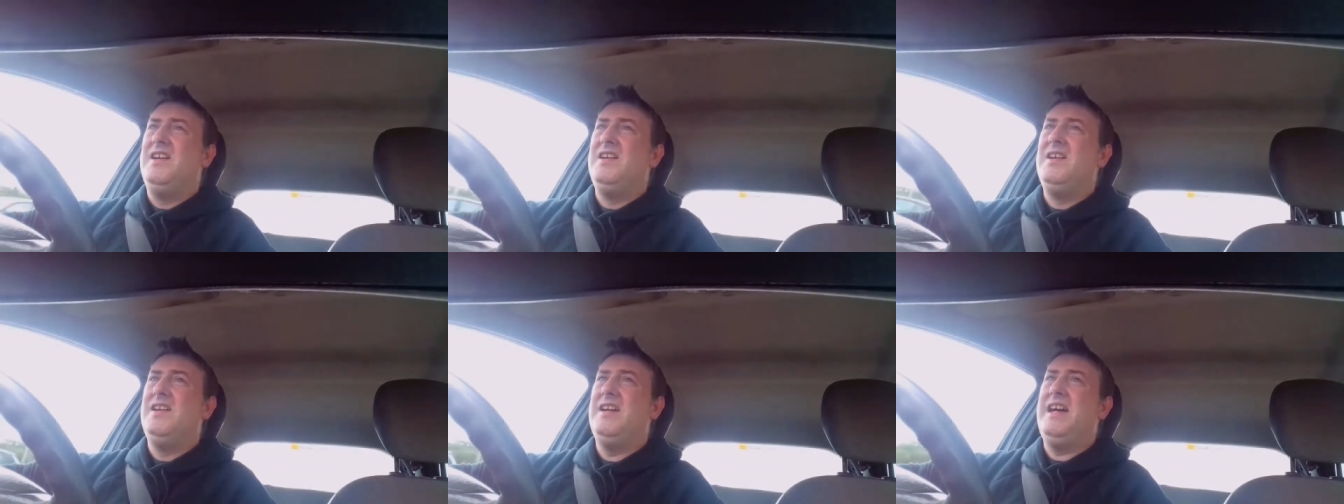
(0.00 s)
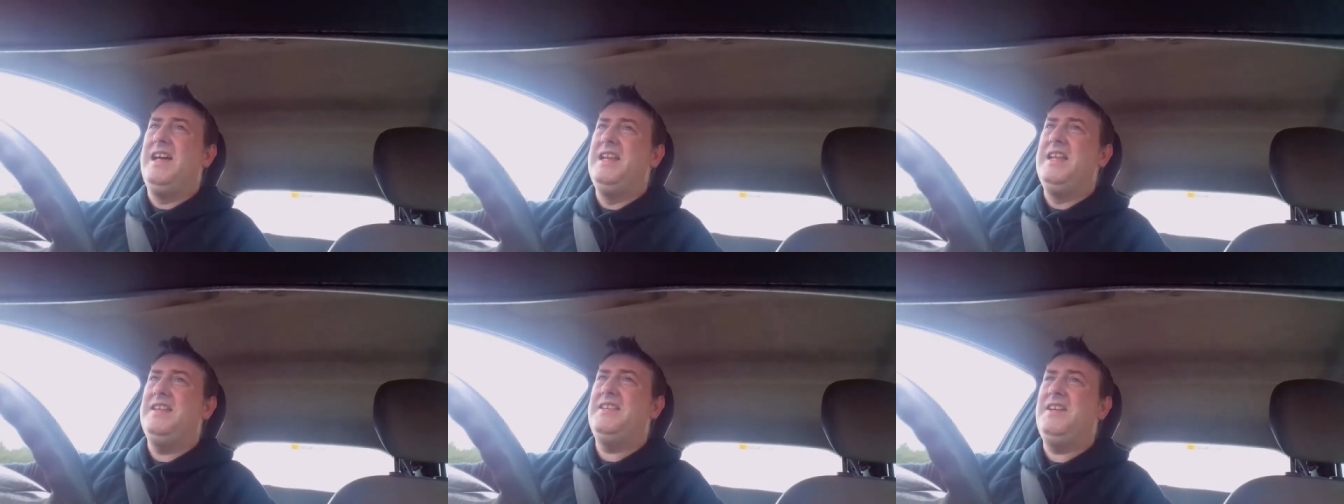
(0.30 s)

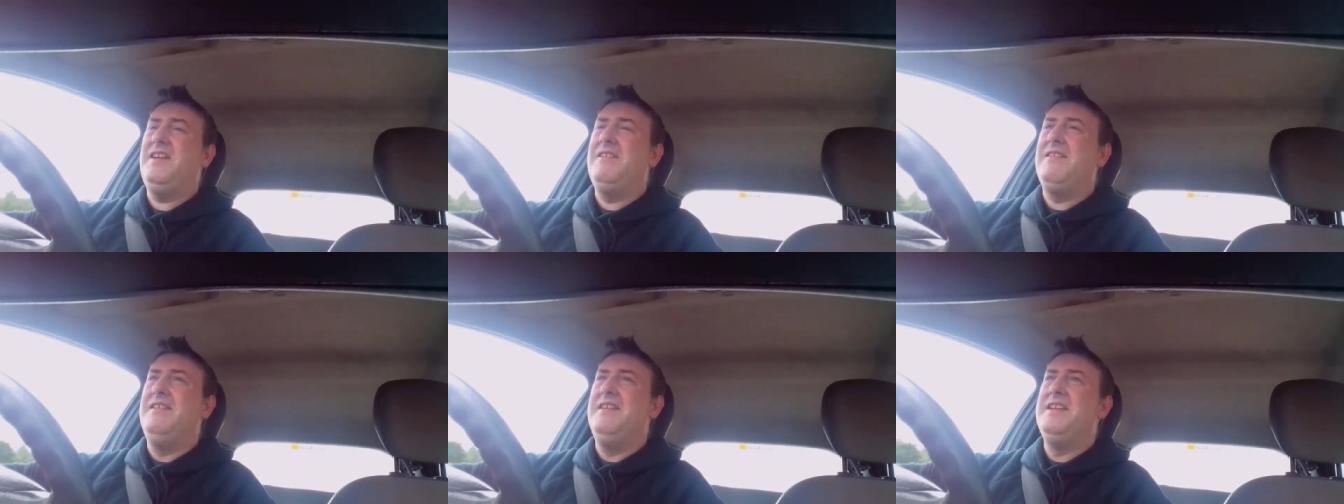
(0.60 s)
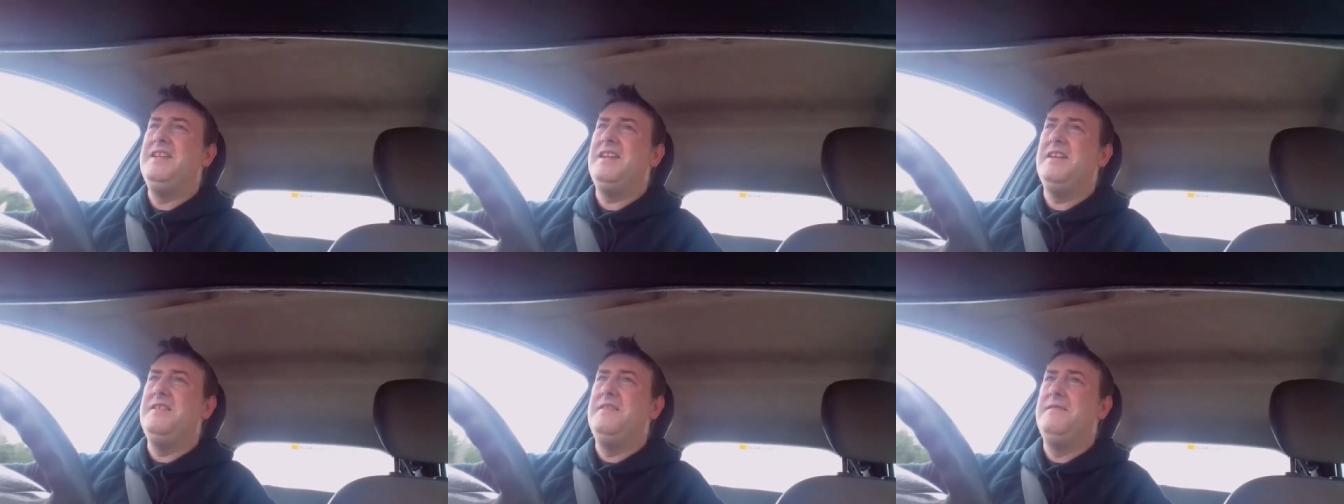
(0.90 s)
uh, and it
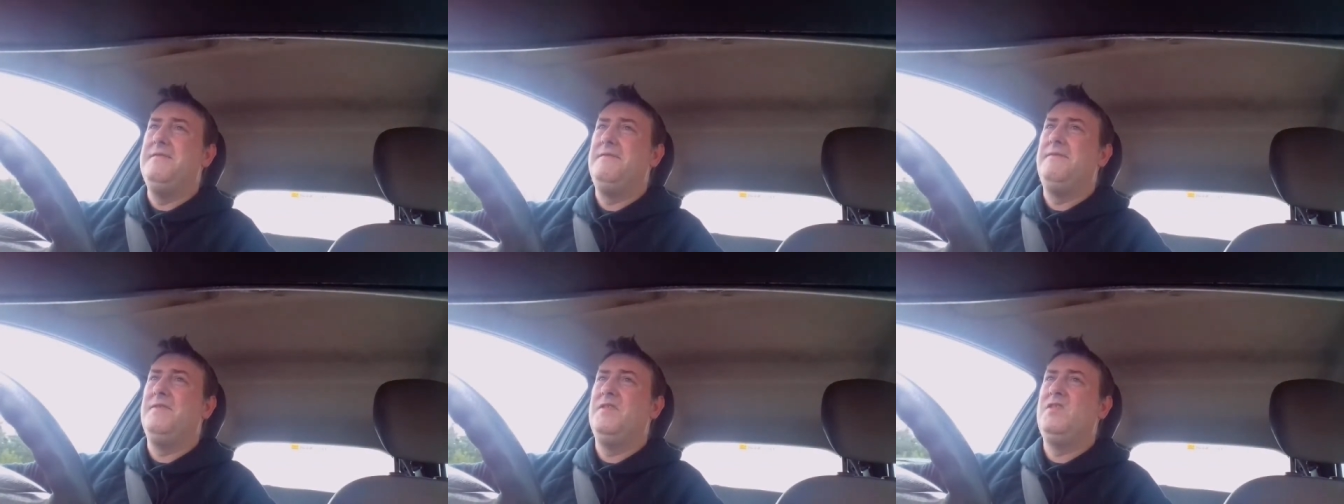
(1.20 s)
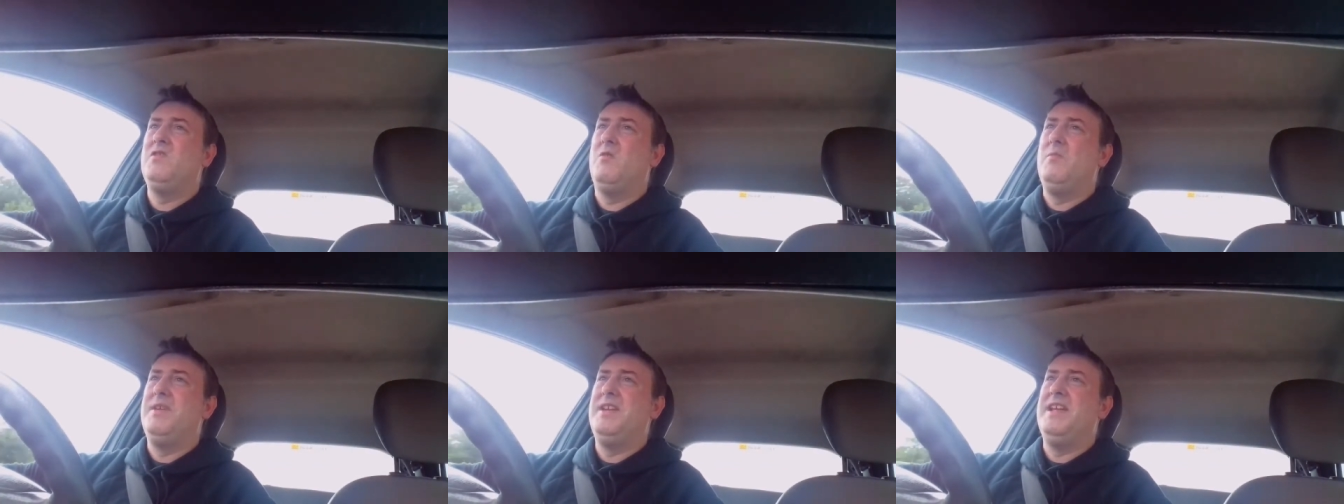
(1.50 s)
totally kind of
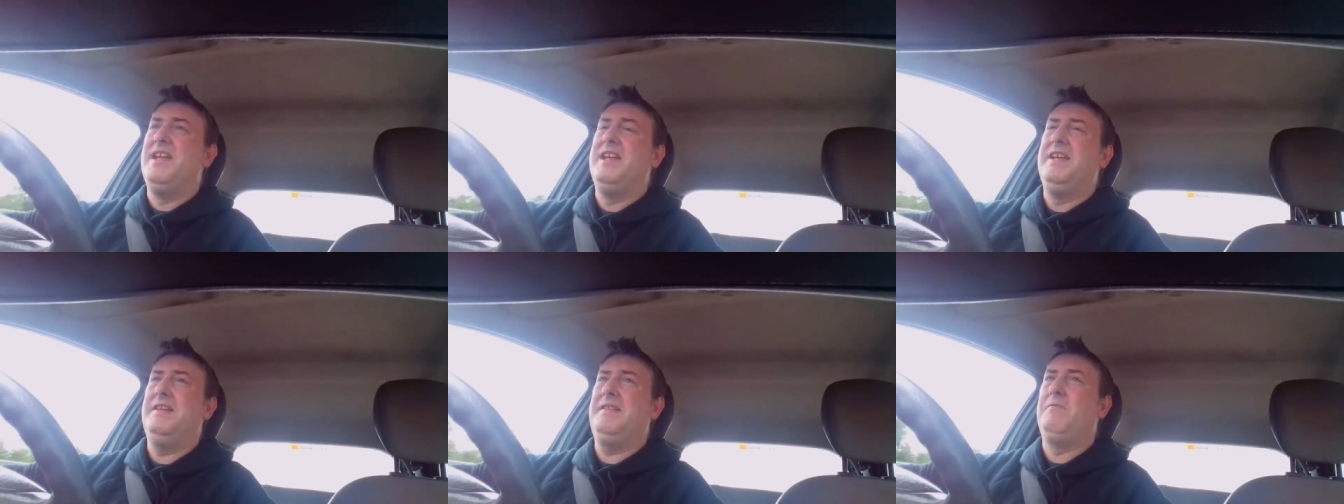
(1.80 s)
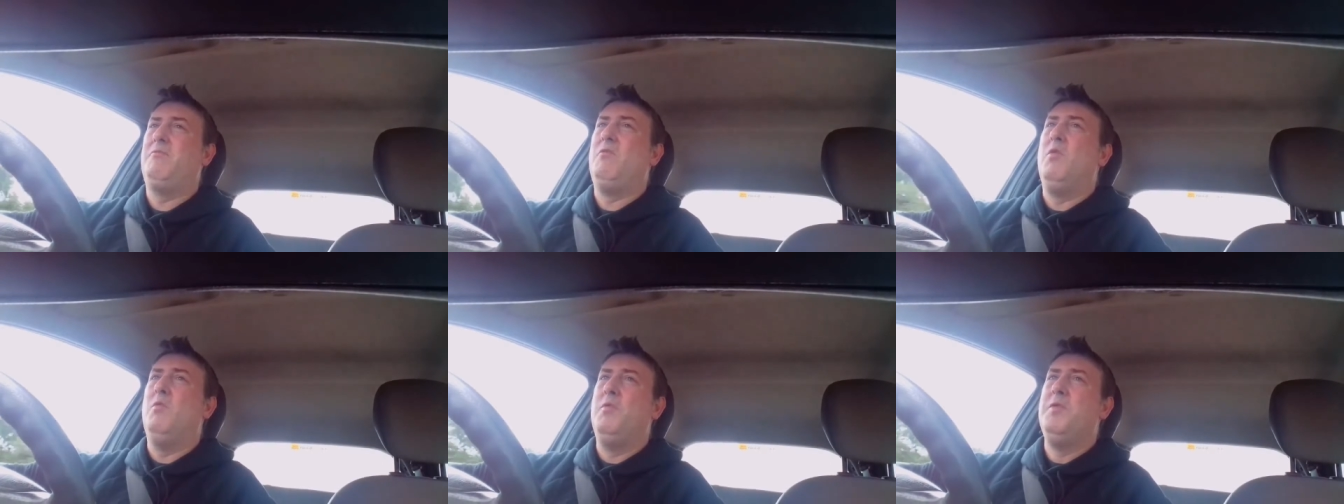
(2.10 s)

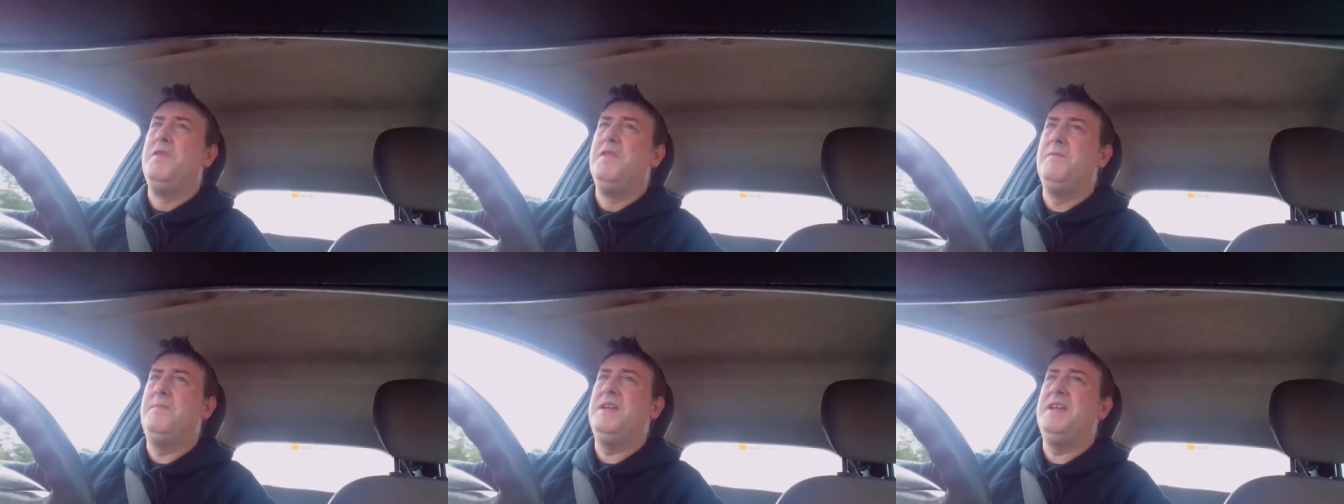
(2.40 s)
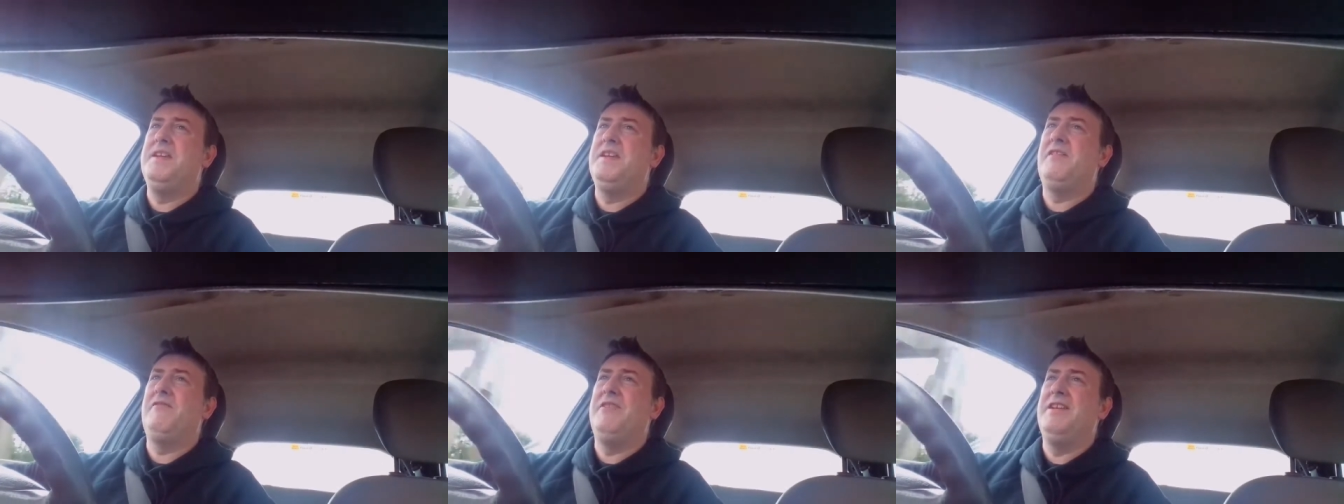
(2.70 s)
dominates what would have
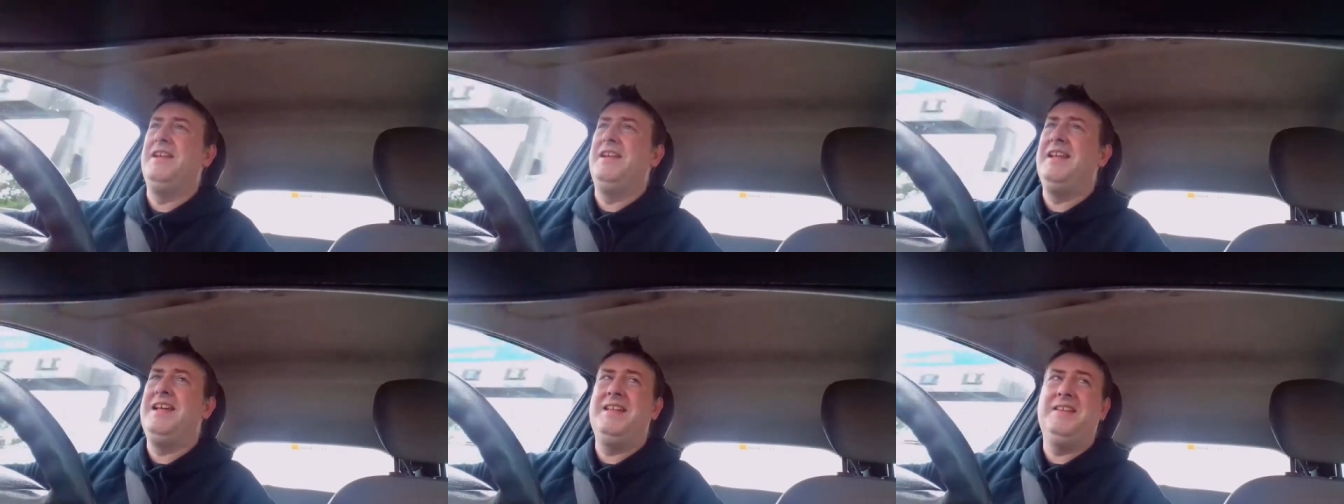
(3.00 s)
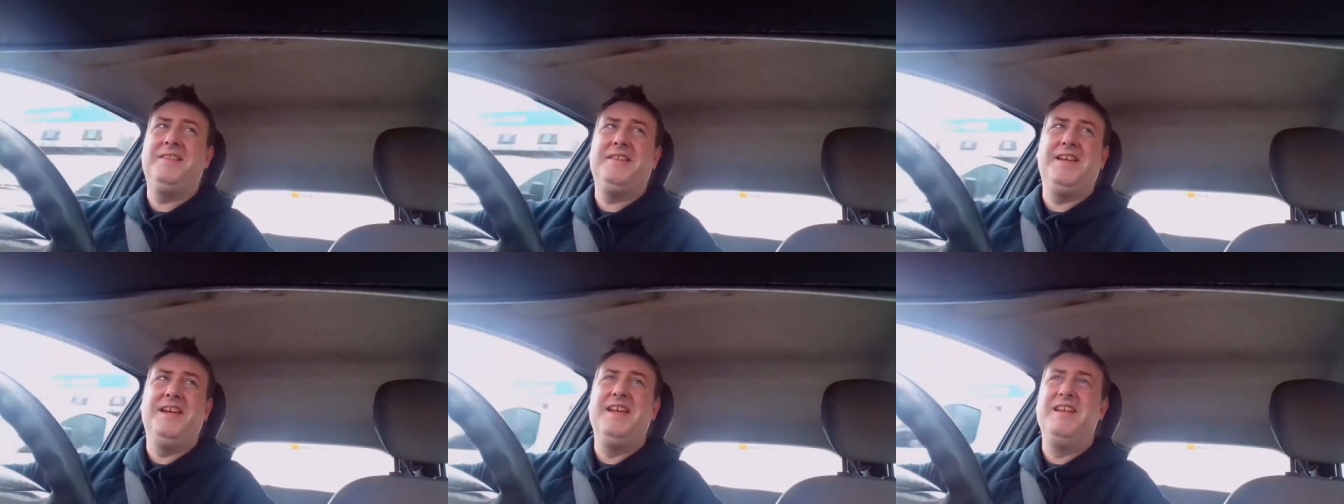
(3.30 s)
been a green
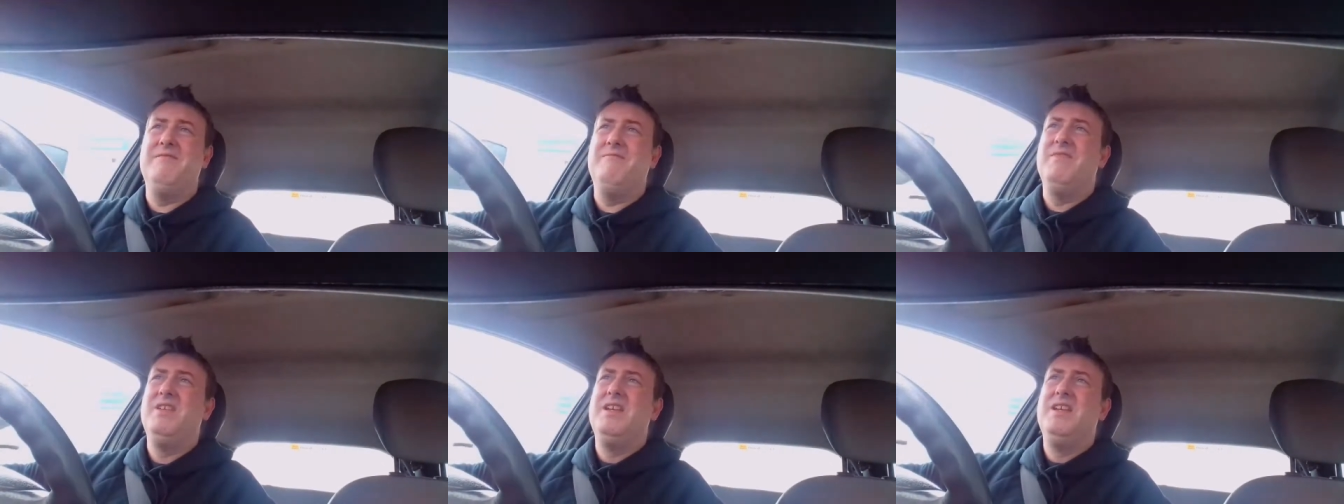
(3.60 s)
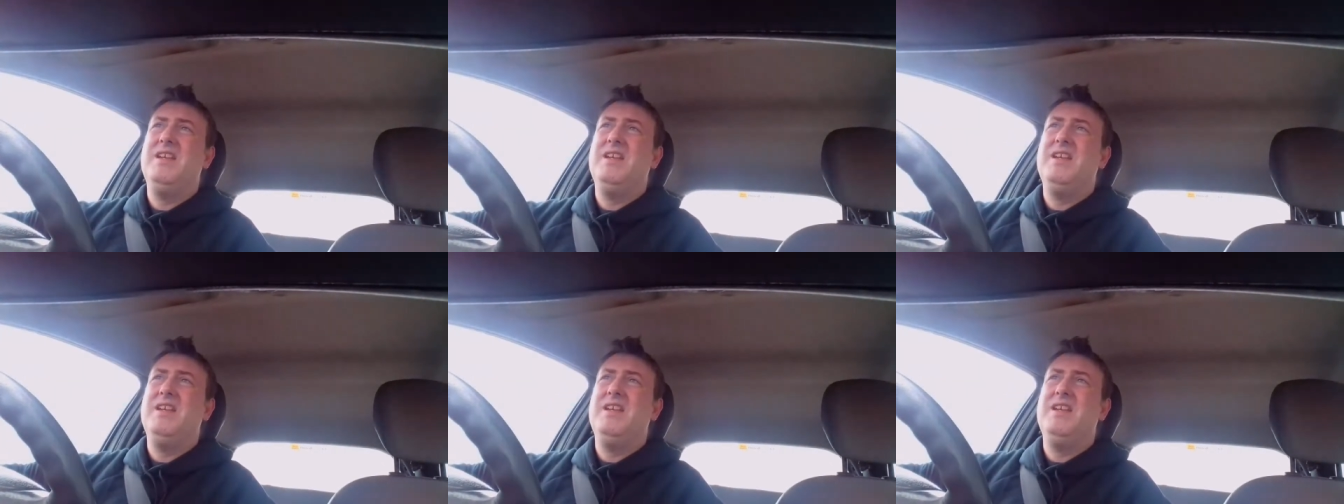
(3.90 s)
landscape.